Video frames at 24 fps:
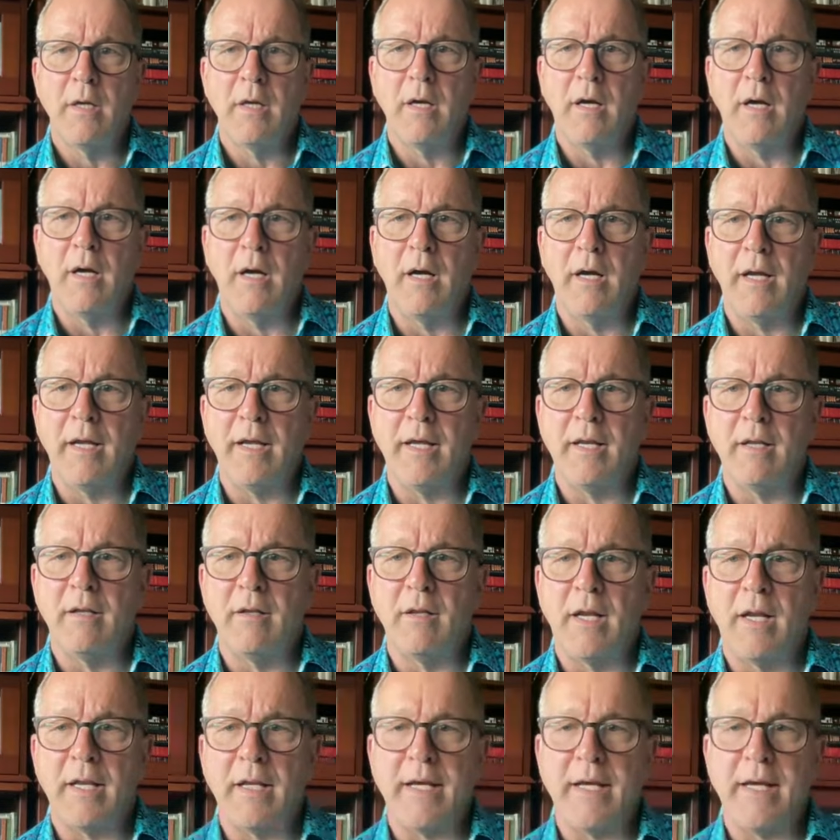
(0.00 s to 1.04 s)
In a
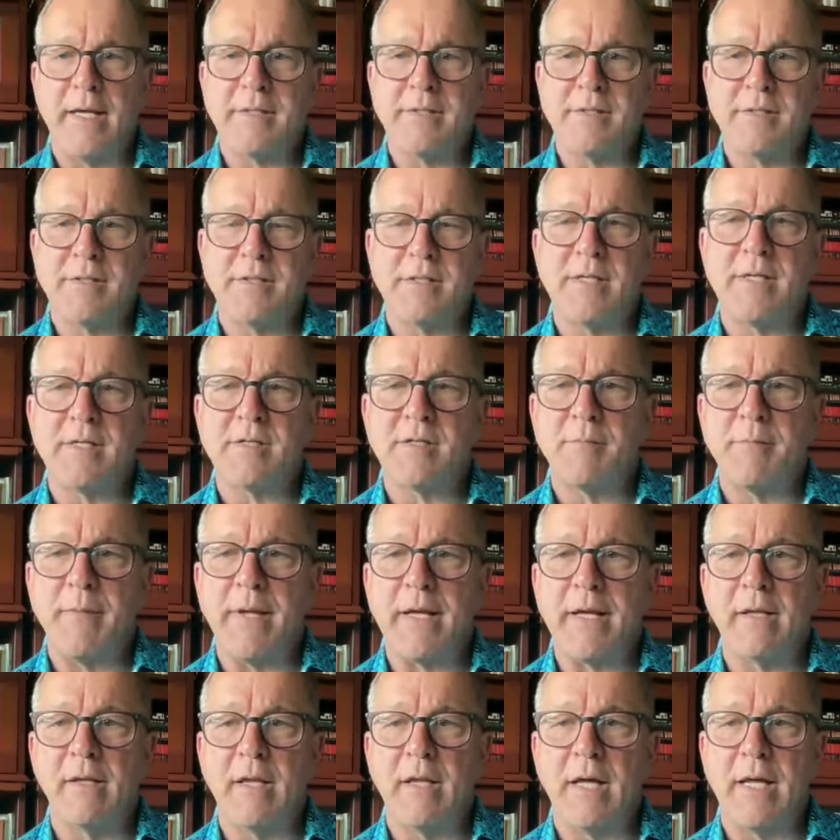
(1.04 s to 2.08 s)
lot of cases, it doesn't
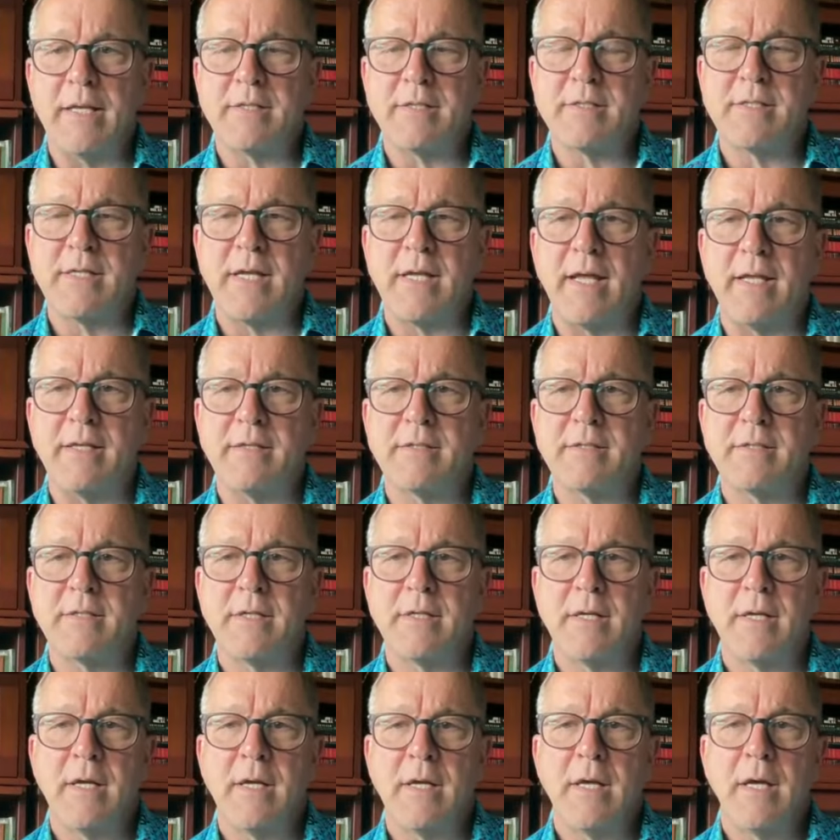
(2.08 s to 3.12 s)
make a lot of sense.
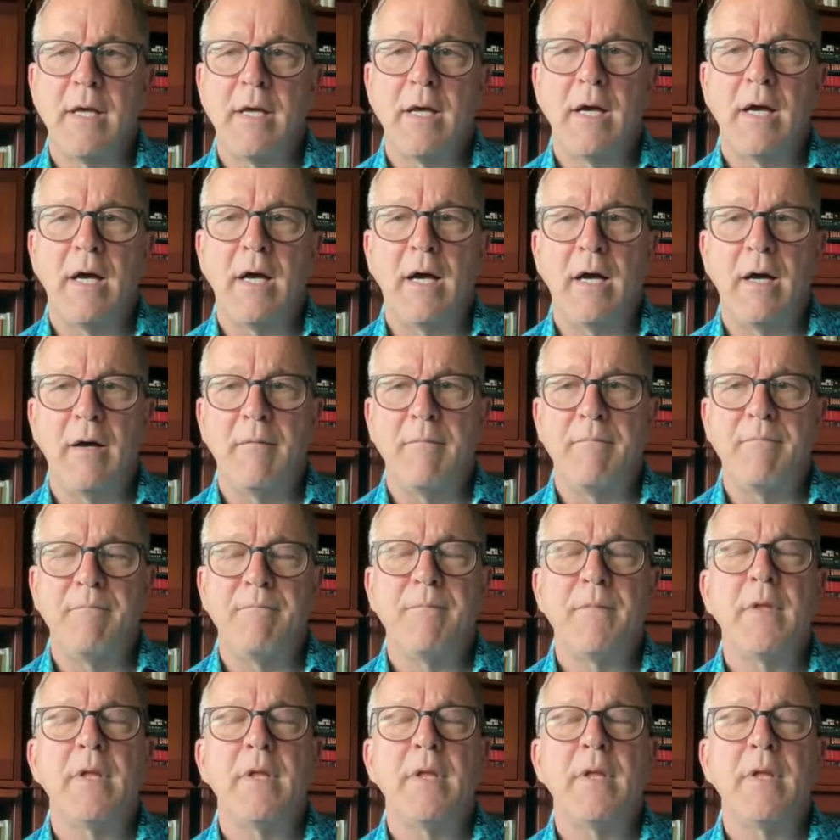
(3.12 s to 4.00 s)
In